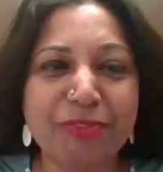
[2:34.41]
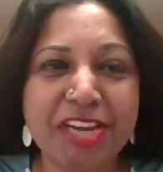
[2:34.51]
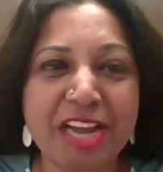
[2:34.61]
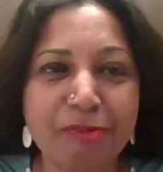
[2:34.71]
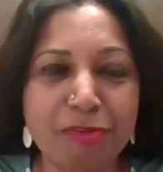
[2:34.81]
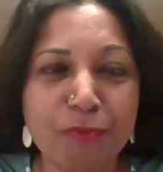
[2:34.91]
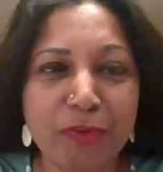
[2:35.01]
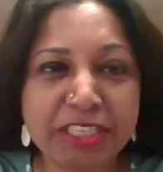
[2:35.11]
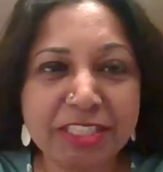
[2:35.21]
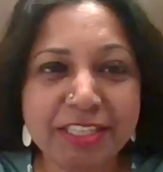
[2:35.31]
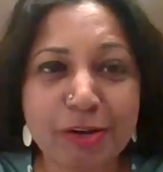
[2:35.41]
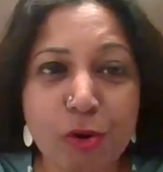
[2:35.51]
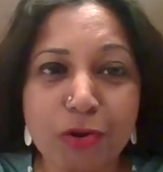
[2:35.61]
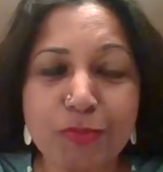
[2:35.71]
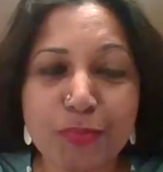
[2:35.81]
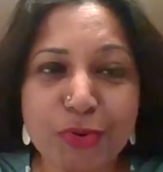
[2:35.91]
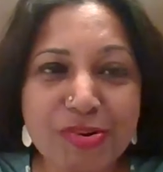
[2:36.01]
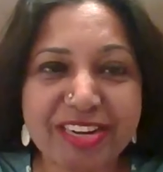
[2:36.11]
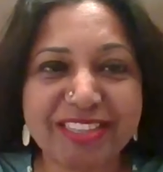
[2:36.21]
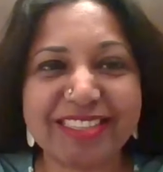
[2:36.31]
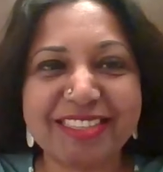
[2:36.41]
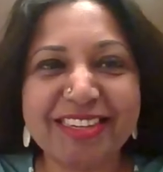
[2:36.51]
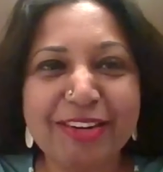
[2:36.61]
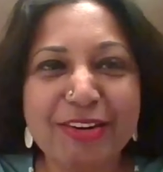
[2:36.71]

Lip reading: We have a venture called ProTouch.